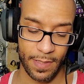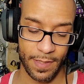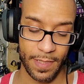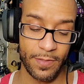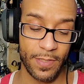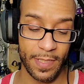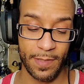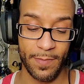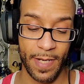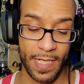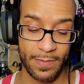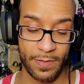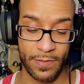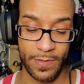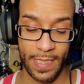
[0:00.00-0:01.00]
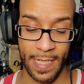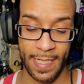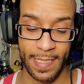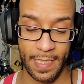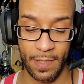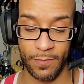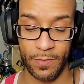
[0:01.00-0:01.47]
Then you get a match between
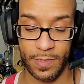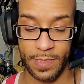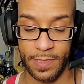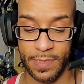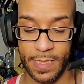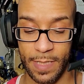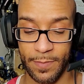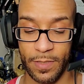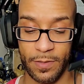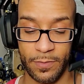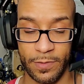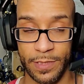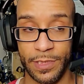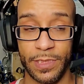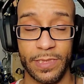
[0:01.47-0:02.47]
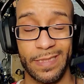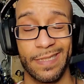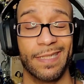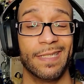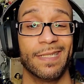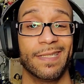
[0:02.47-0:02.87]
Eddie Edwards and Tomohiro Ishii.